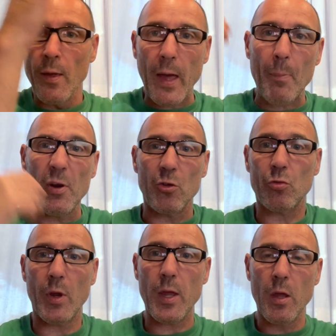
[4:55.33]

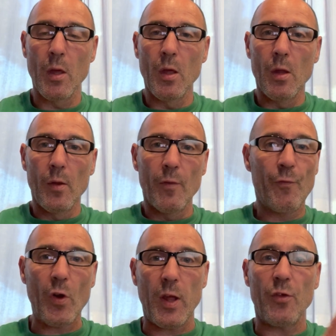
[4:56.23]
cabinetry,
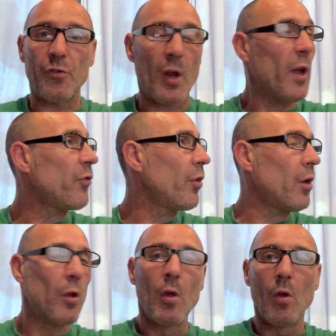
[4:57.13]
fully
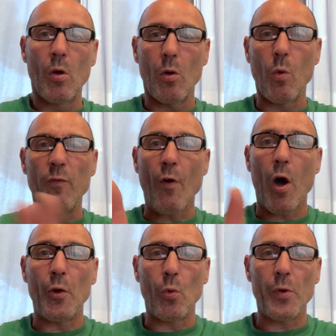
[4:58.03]
insulated, all
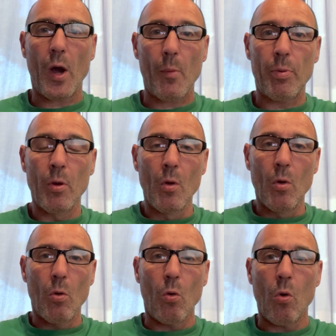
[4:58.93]
vinyled up
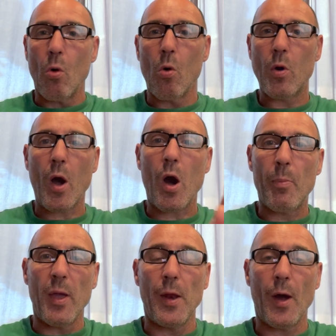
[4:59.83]
or all
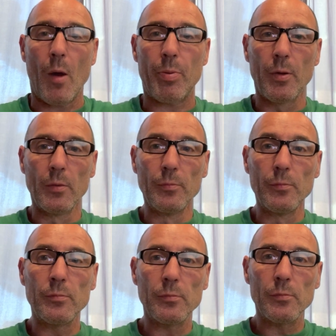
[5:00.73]
carpeted up.
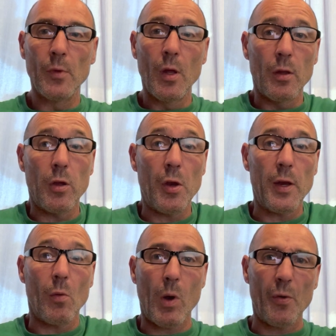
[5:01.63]
you
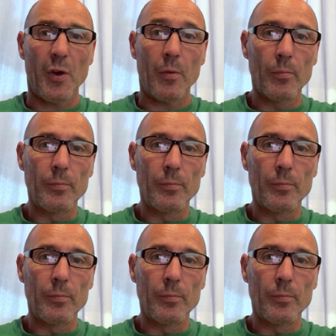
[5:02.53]
need it welded.